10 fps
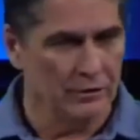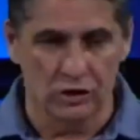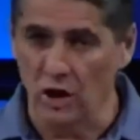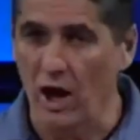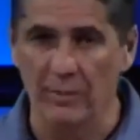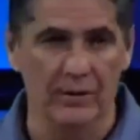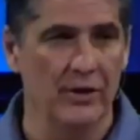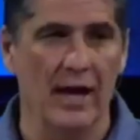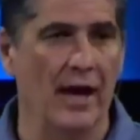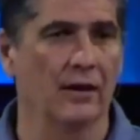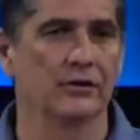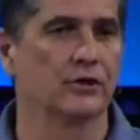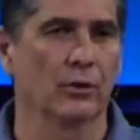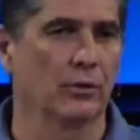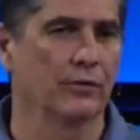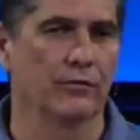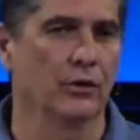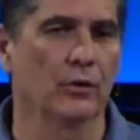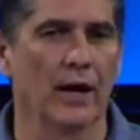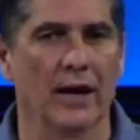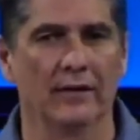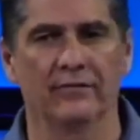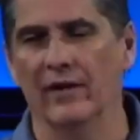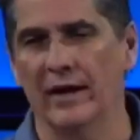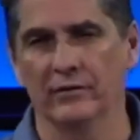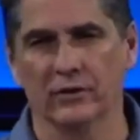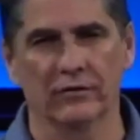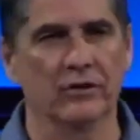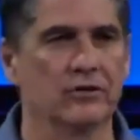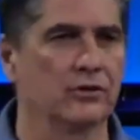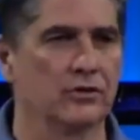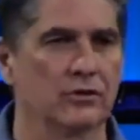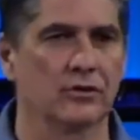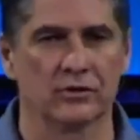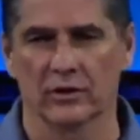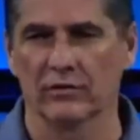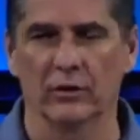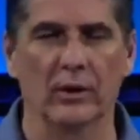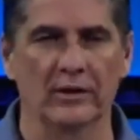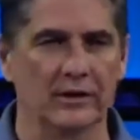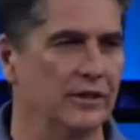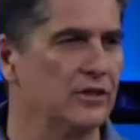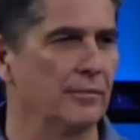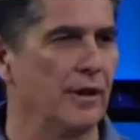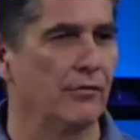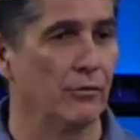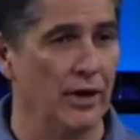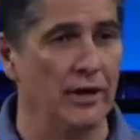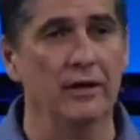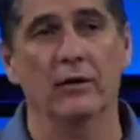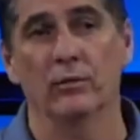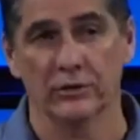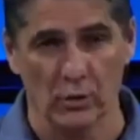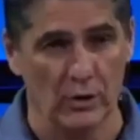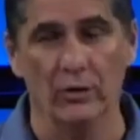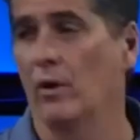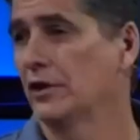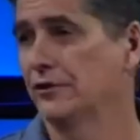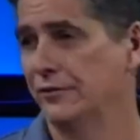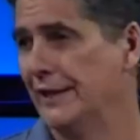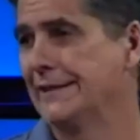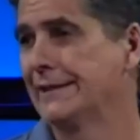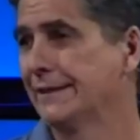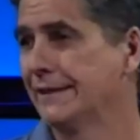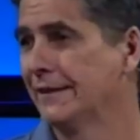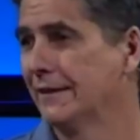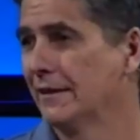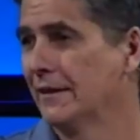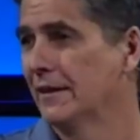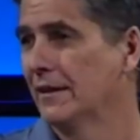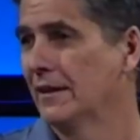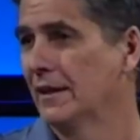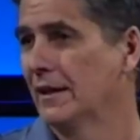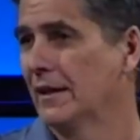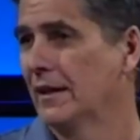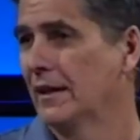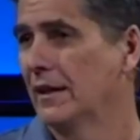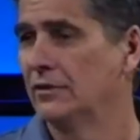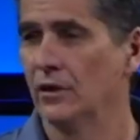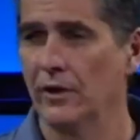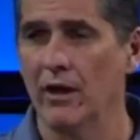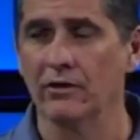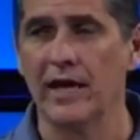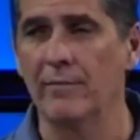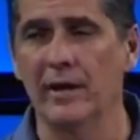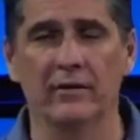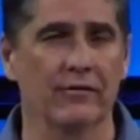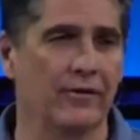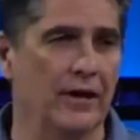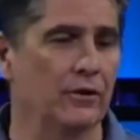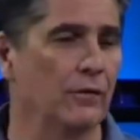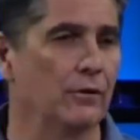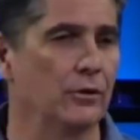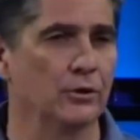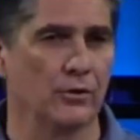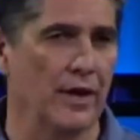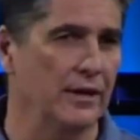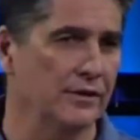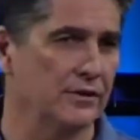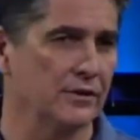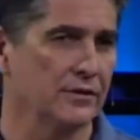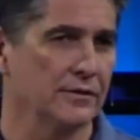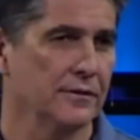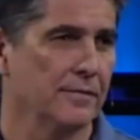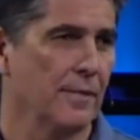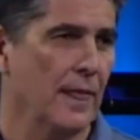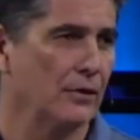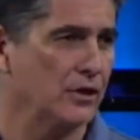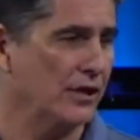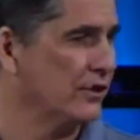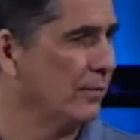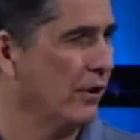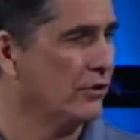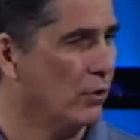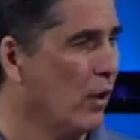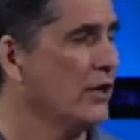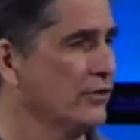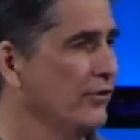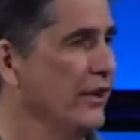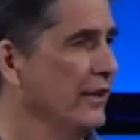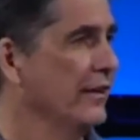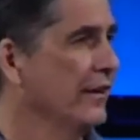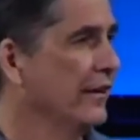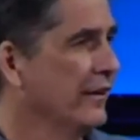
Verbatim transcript: job in the house. So if you had five servants, the servant who had the least amount of rank was going to wash feet. And so they all came in. They're fighting over who's greatest. It was customary to wash feet.